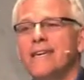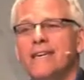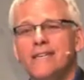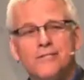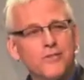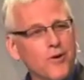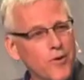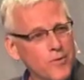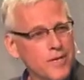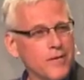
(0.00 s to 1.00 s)
It's
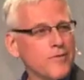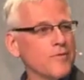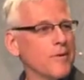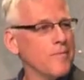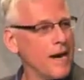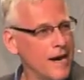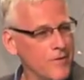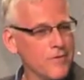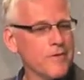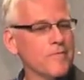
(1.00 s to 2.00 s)
only through the
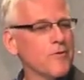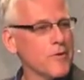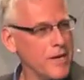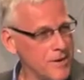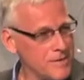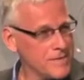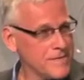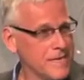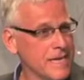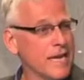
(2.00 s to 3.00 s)
power of prayer
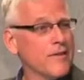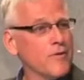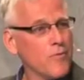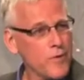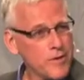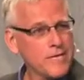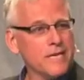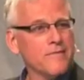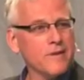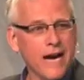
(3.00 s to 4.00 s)
and the
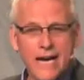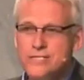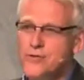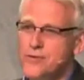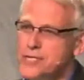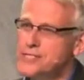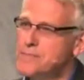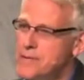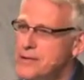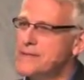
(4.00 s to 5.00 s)
working of God's Holy
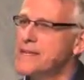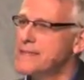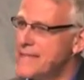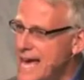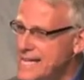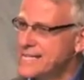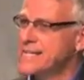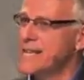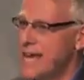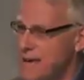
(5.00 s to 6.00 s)
Spirit that that
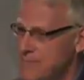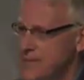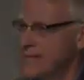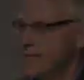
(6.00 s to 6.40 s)
can happen.